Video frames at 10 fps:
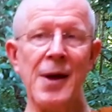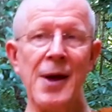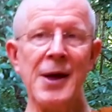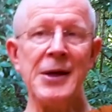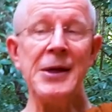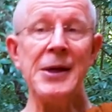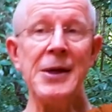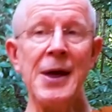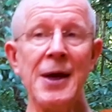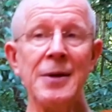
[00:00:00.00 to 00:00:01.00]
And he
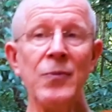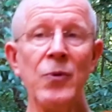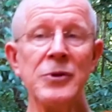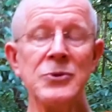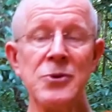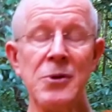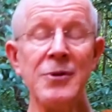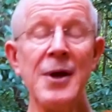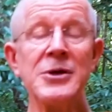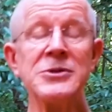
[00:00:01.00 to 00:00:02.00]
had more than
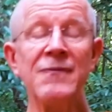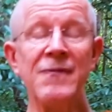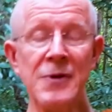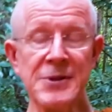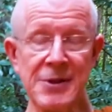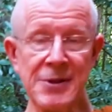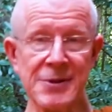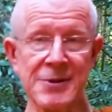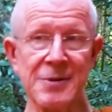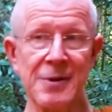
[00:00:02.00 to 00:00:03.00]
2,000
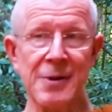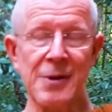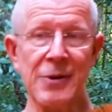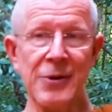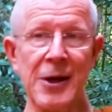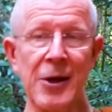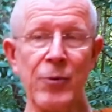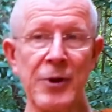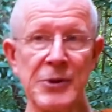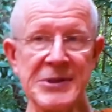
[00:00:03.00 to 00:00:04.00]
verses that he
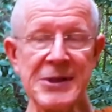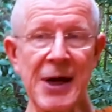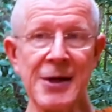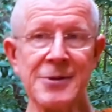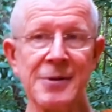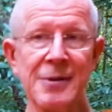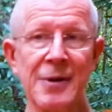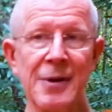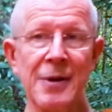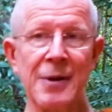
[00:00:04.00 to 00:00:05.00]
would recite
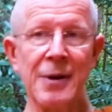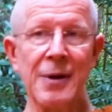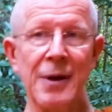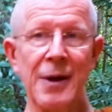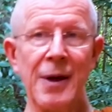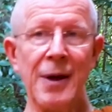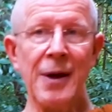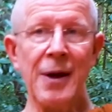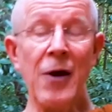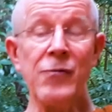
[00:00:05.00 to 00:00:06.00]

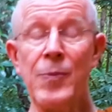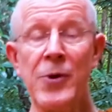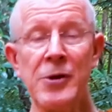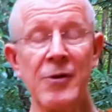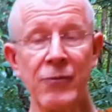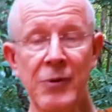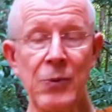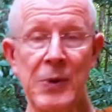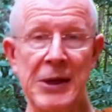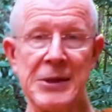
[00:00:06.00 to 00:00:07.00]
over a period of 3
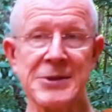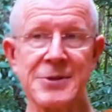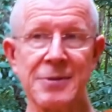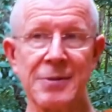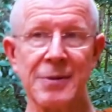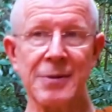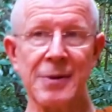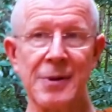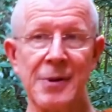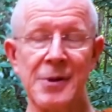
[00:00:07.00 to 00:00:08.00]
weeks.
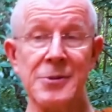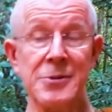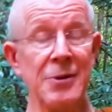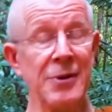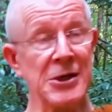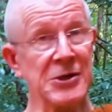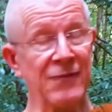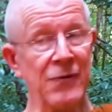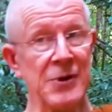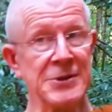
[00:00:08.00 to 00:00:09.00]

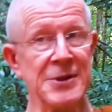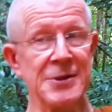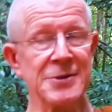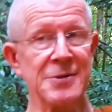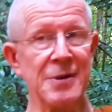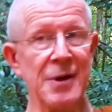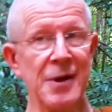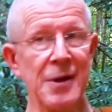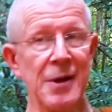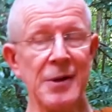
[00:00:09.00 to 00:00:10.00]
2,000 verses.
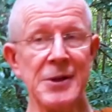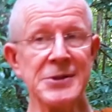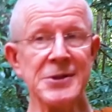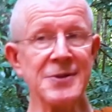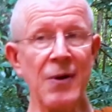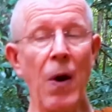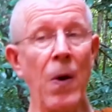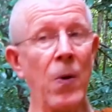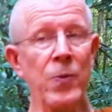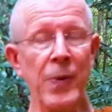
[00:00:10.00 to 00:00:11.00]
This is the
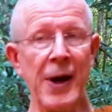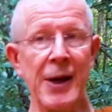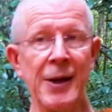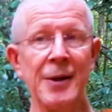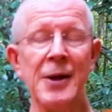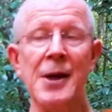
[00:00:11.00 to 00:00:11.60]
old Pali.